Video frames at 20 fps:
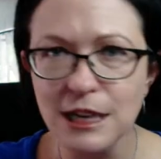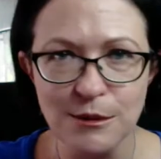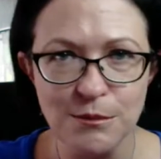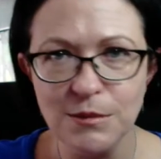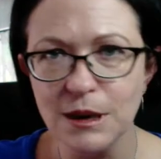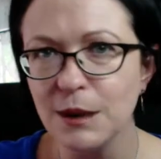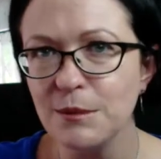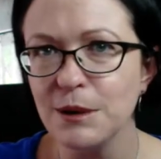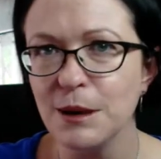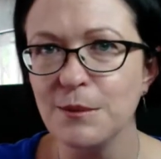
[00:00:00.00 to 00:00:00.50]
and
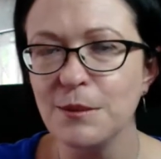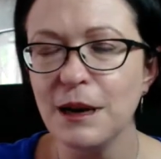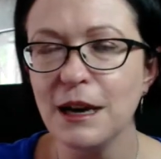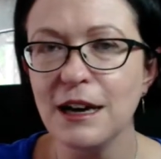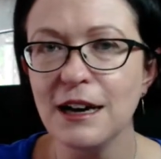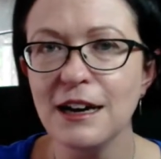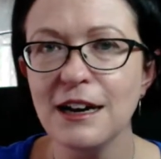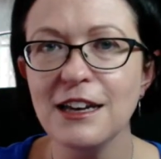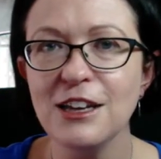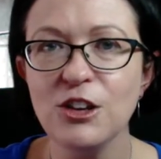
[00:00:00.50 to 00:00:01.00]
blah, blah,
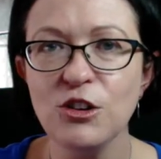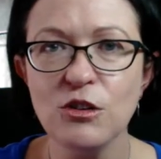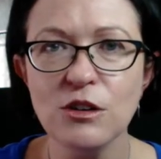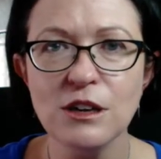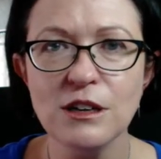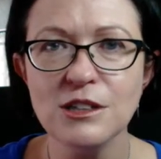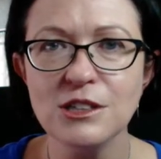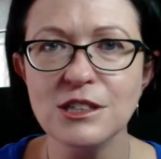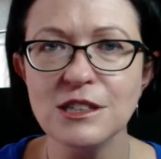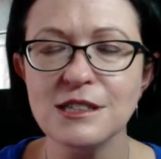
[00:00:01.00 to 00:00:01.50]
blah. You
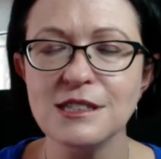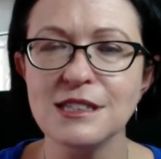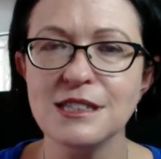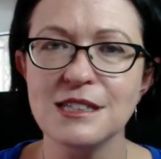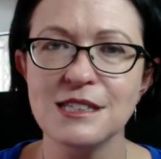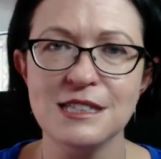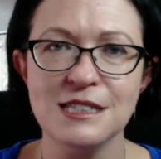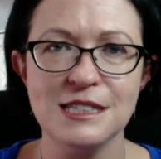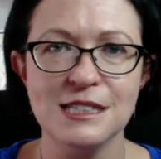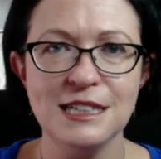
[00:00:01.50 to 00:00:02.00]
can just
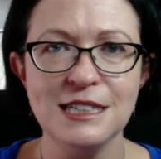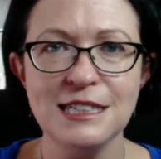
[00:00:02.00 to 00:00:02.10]
sit